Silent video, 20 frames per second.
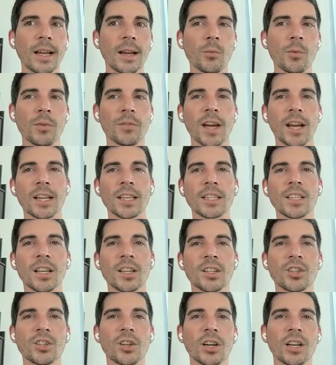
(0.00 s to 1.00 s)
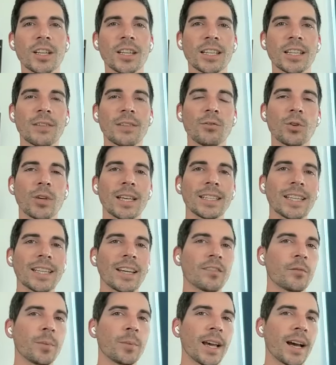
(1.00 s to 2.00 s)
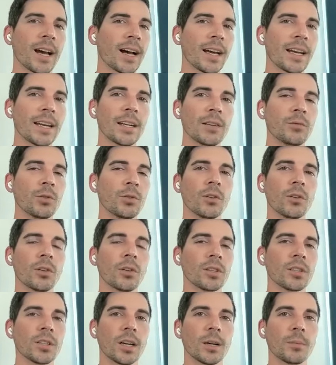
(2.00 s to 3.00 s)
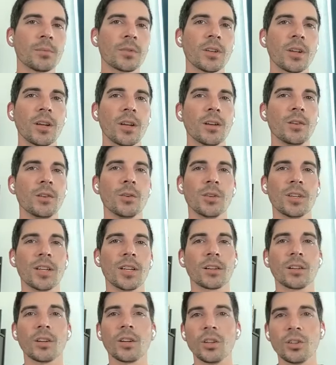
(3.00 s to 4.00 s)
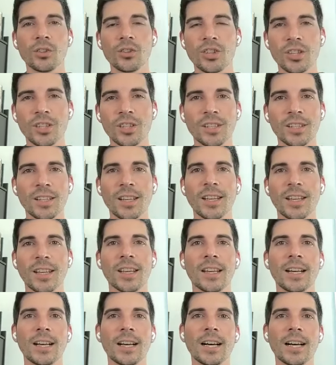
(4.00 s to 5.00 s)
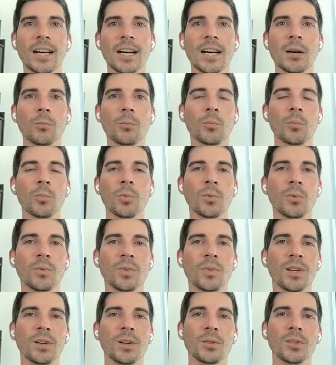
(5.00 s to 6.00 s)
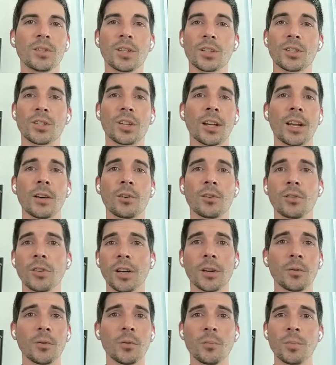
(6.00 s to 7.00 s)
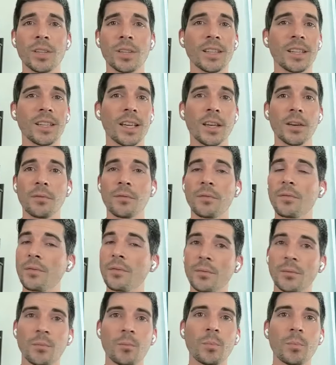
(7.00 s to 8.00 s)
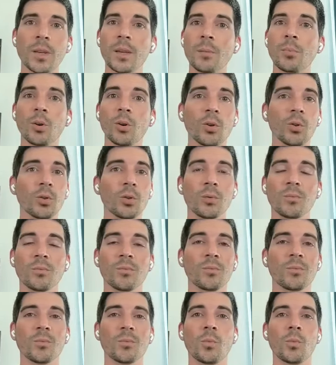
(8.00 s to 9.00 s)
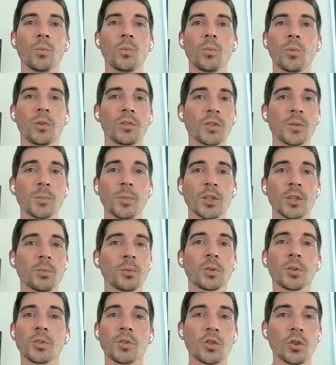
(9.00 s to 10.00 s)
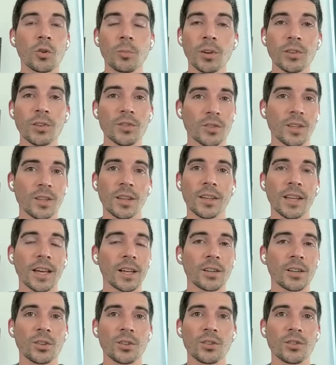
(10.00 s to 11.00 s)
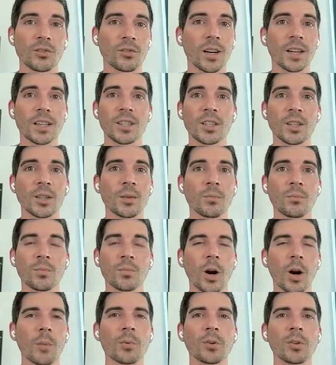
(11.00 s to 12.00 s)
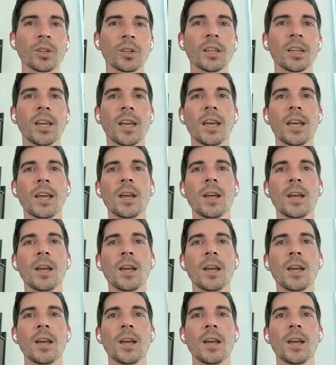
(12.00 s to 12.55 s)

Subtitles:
We've kind of touched on like if you get left behind, if you don't adopt new technology. You know, we touched on how great it would be if people were responsible consumers, and then that could direct it properly.